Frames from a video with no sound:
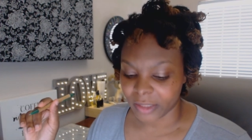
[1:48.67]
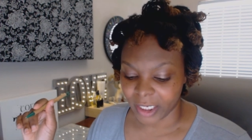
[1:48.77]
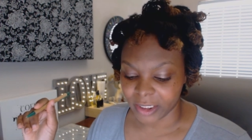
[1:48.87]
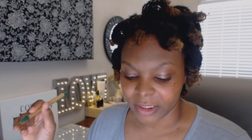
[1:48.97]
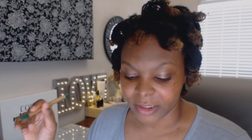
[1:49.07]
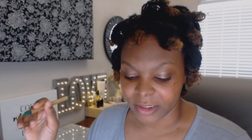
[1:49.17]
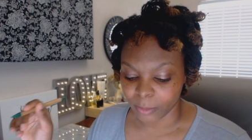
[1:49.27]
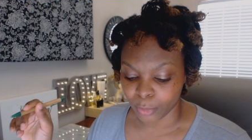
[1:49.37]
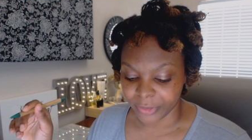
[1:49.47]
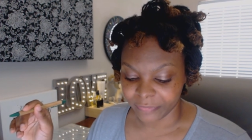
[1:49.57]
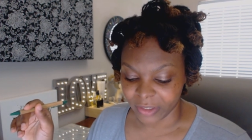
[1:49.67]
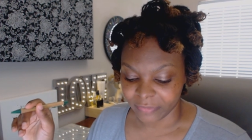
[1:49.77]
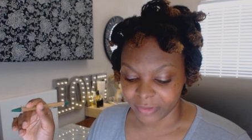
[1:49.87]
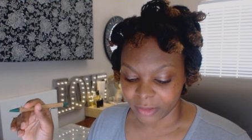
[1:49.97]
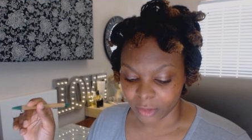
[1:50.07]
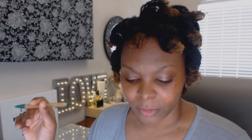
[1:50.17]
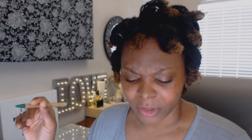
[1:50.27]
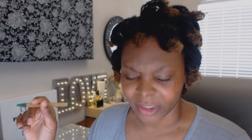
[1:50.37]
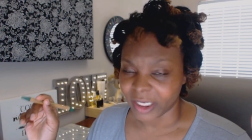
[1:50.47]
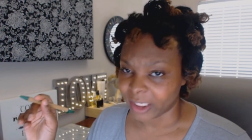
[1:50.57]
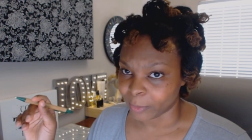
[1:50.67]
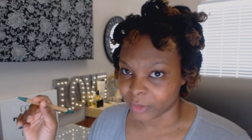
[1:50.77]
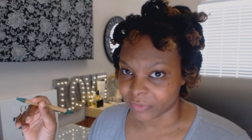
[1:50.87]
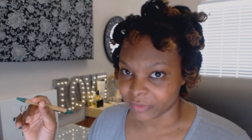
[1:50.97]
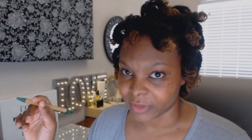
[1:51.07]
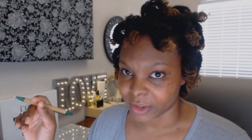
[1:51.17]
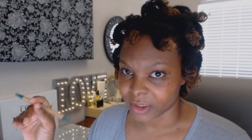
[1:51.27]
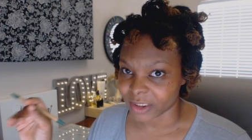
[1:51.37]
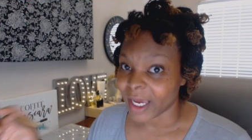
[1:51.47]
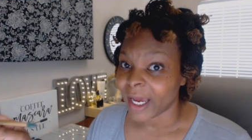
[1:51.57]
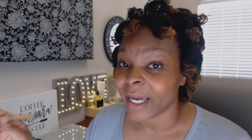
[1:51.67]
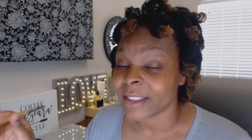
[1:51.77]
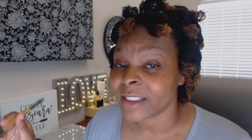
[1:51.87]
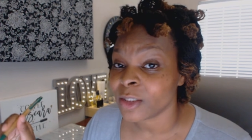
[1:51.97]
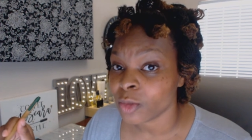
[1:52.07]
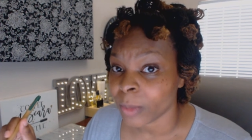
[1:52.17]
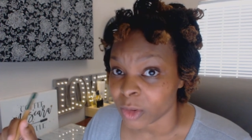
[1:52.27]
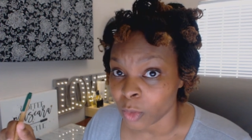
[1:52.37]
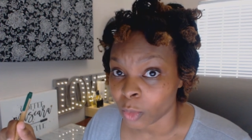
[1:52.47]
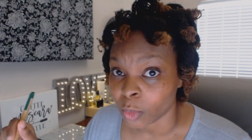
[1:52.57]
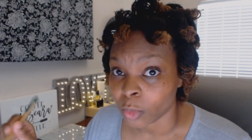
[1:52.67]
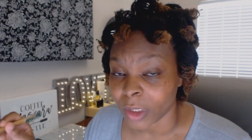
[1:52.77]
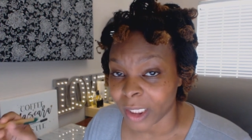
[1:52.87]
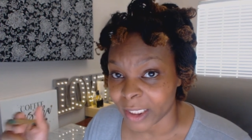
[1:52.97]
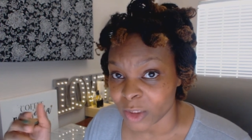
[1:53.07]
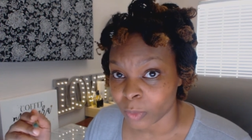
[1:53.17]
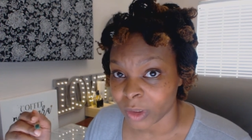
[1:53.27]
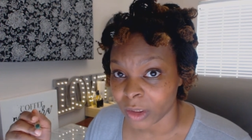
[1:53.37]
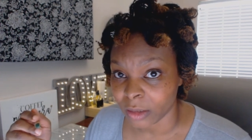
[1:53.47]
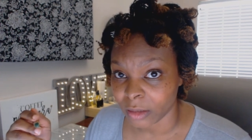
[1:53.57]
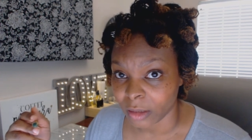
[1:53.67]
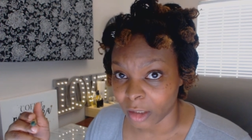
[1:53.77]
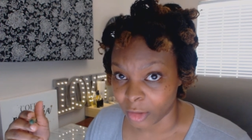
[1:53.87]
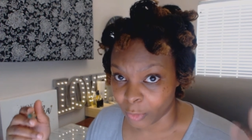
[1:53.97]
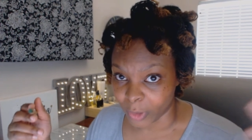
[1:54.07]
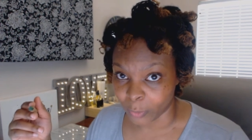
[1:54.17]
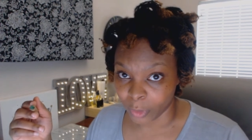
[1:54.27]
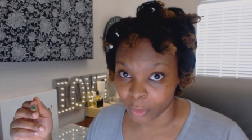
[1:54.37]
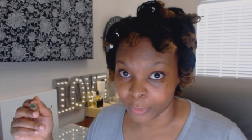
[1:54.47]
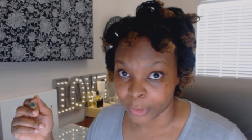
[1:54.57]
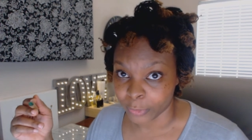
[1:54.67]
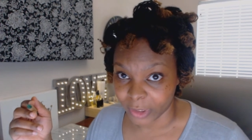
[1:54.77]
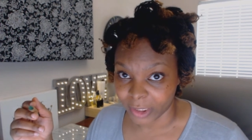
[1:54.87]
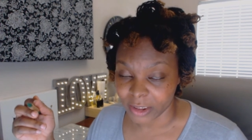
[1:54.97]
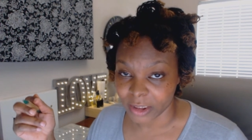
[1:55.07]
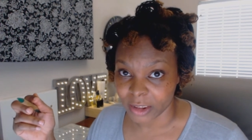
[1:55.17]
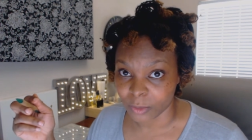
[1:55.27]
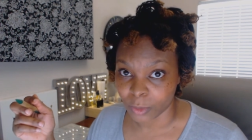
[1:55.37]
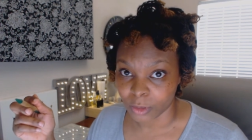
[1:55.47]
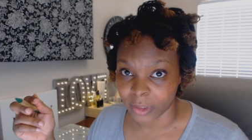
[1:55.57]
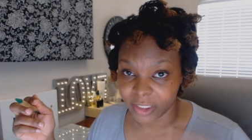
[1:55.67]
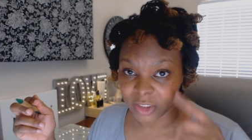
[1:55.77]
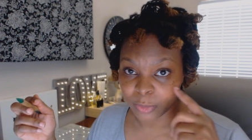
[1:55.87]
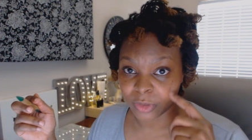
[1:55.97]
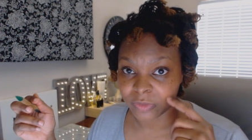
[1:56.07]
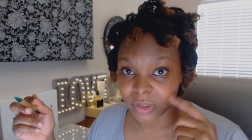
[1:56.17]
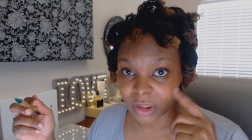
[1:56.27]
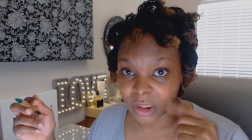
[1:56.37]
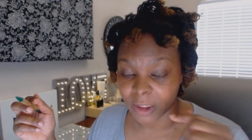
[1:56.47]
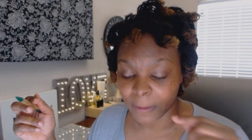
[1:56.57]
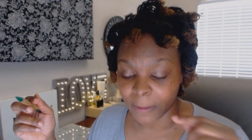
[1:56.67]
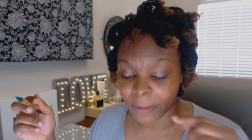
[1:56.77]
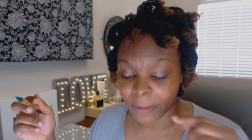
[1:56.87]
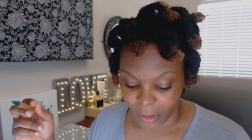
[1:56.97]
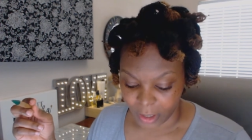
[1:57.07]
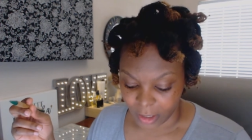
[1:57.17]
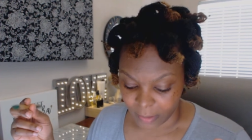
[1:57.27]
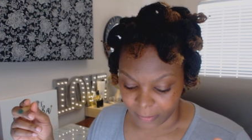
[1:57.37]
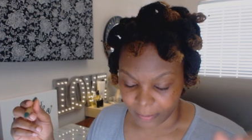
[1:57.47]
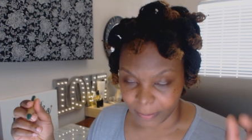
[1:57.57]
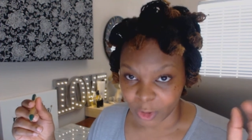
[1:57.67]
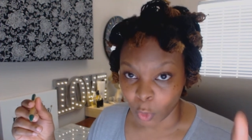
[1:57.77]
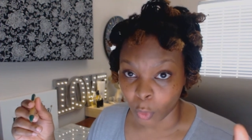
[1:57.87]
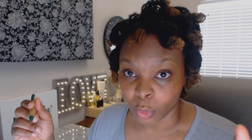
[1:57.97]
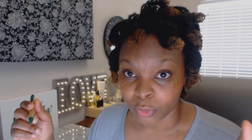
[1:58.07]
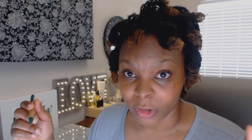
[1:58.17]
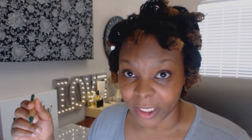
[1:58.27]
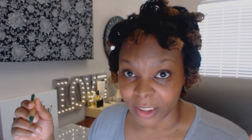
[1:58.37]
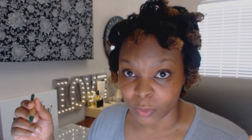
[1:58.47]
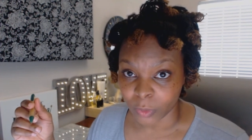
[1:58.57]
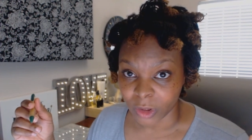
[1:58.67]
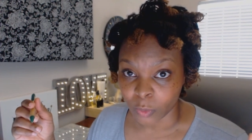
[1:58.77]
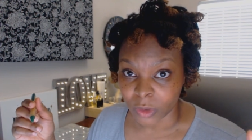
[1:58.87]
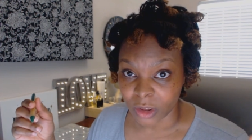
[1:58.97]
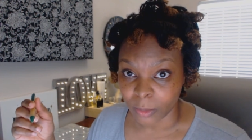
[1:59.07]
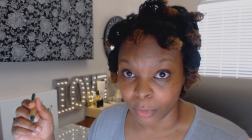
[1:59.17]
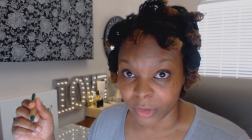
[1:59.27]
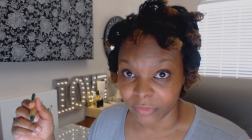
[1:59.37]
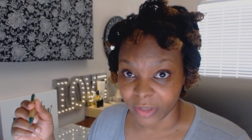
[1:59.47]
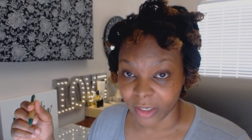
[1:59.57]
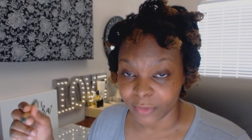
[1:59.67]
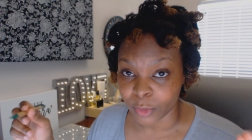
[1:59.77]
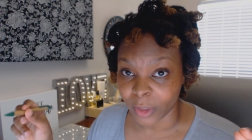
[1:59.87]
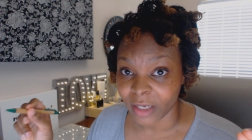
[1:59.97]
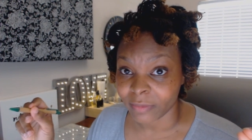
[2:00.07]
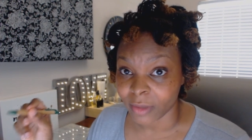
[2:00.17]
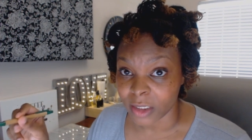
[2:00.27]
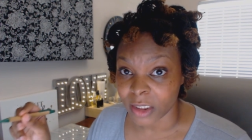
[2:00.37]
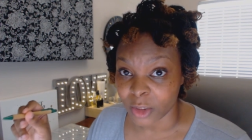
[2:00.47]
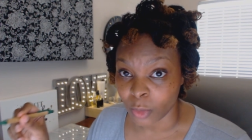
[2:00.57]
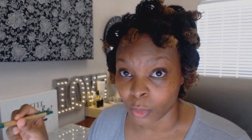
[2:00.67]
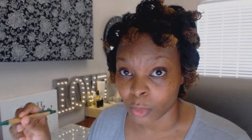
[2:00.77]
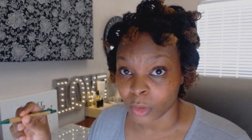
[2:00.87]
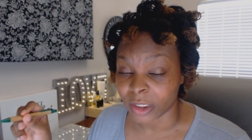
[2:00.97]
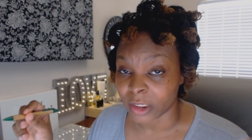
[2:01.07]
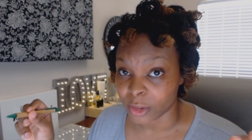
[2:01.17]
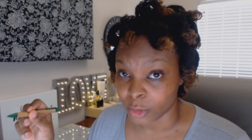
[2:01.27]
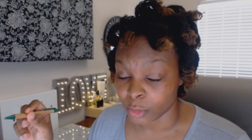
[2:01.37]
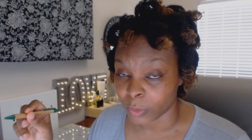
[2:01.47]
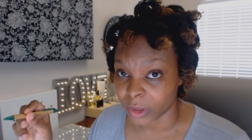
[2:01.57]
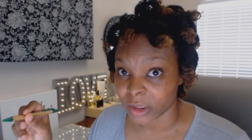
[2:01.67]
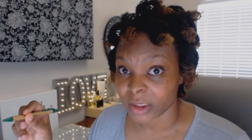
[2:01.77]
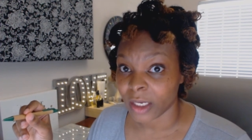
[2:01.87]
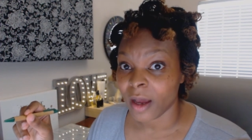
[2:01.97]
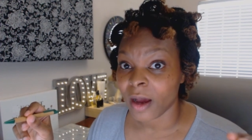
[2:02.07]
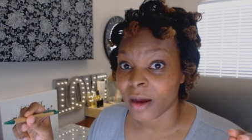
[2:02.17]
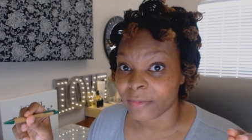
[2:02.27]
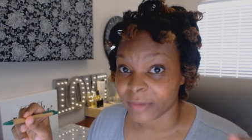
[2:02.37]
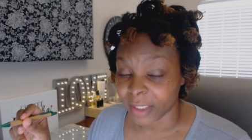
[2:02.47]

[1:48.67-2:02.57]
that is 10.5 no i'm sorry 8.5 inches i didn't do my total last week although i went over like i just did with you guys previously um, my total for last week was 10.5 so i have lost a total in two weeks of